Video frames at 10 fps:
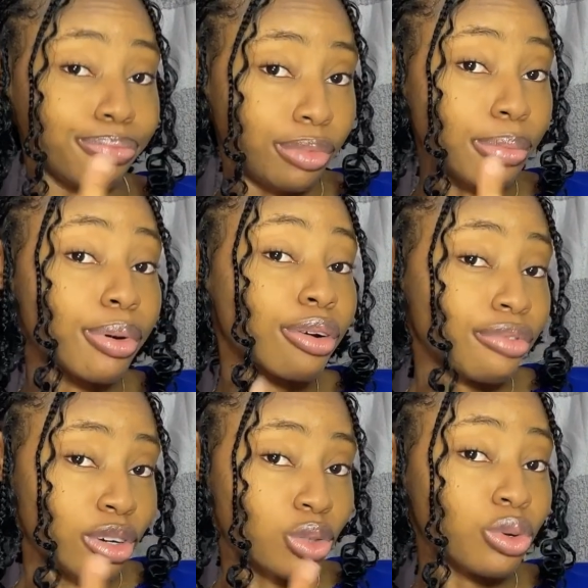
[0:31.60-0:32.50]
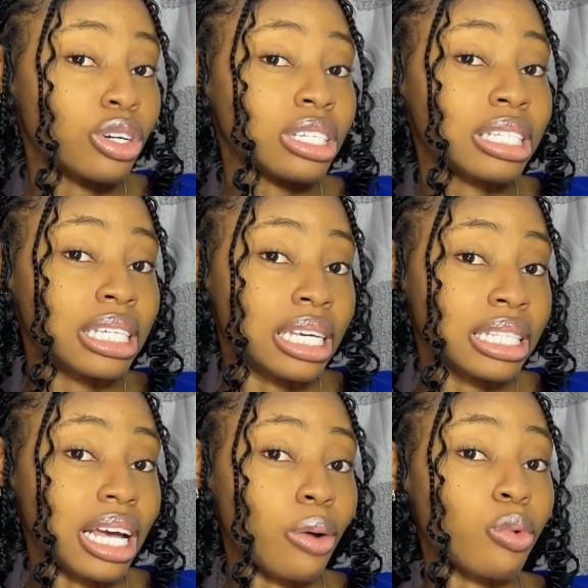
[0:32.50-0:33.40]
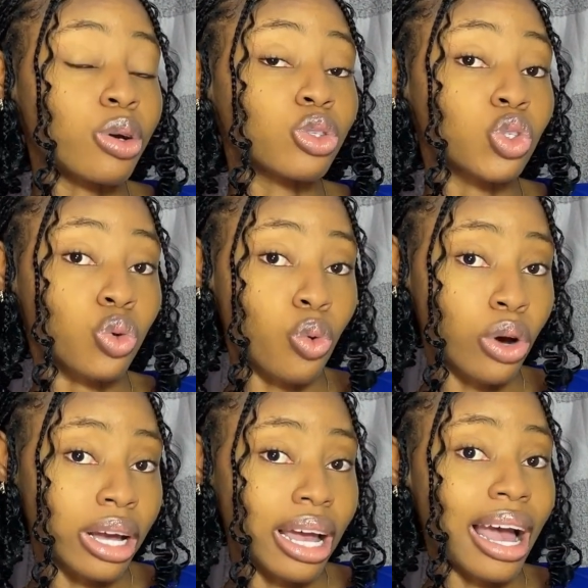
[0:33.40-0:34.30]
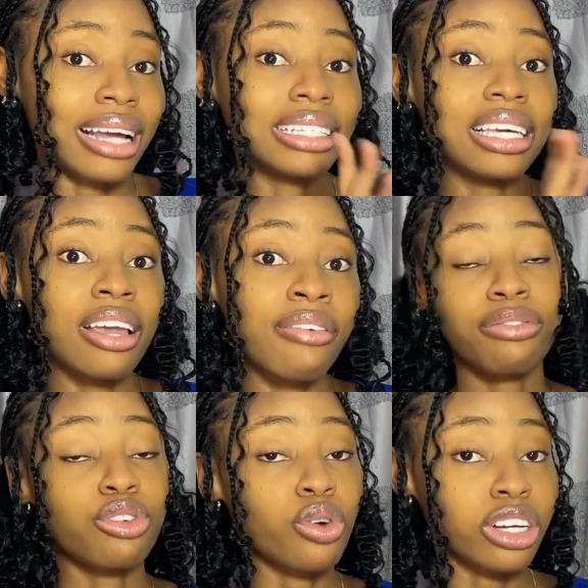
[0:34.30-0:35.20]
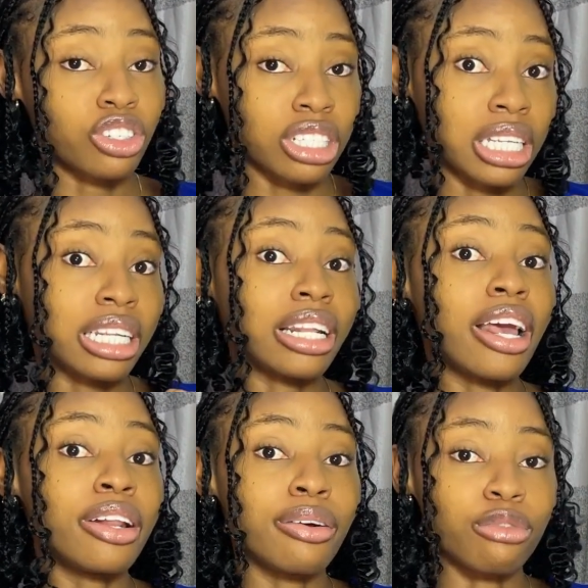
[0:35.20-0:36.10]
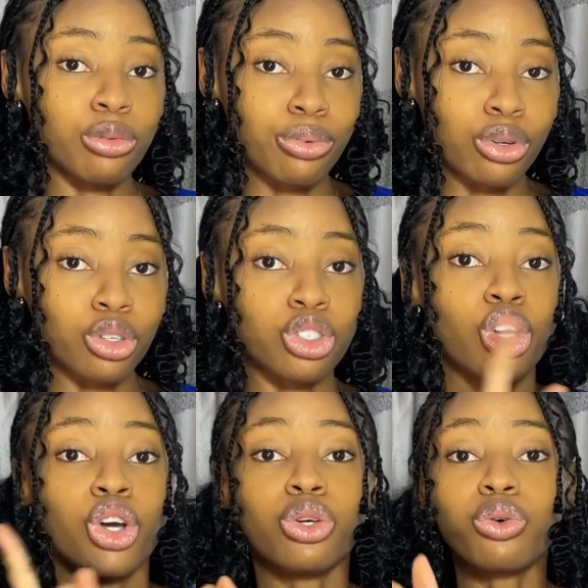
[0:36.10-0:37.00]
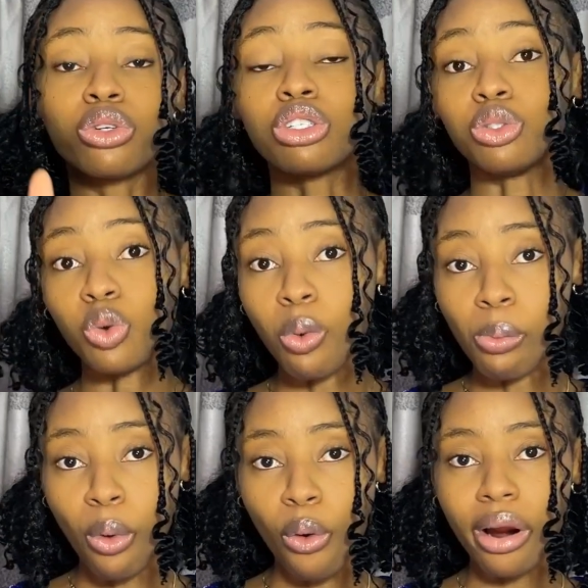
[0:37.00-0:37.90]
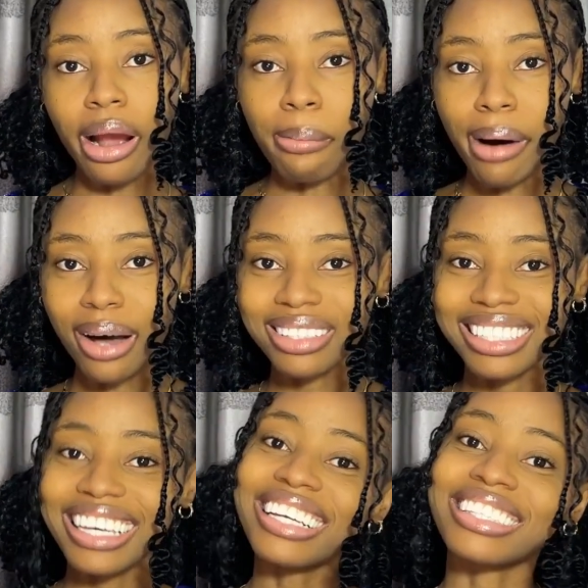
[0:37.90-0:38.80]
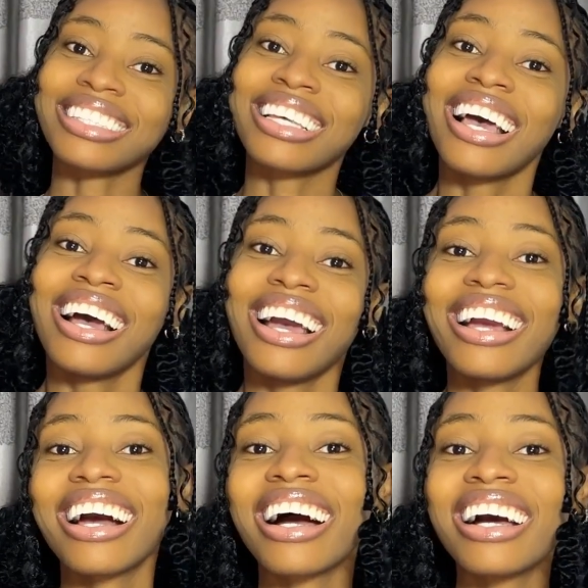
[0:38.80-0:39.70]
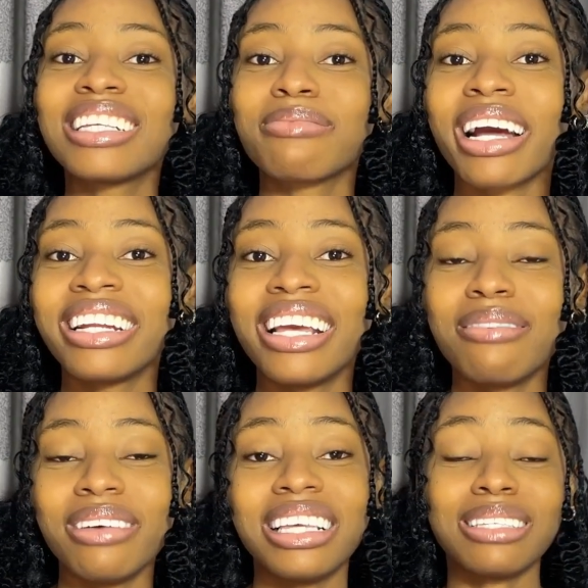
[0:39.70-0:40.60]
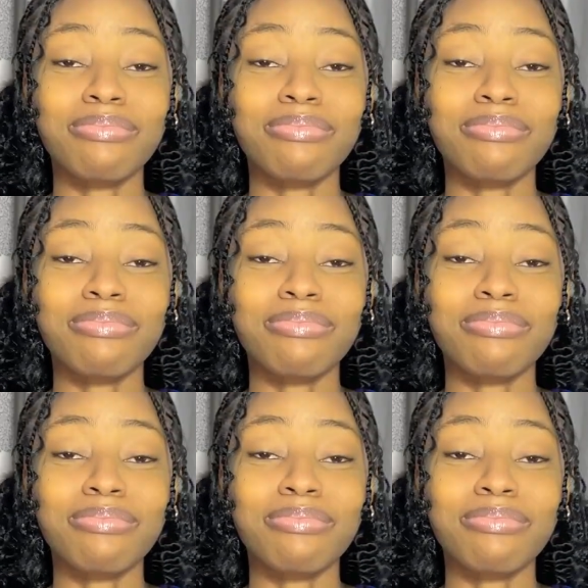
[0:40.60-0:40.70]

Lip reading: Both of us, we're going to see it. I'm going to talk, and if you're interested in any of these products, you're going to know more about it. Hey guys, my name is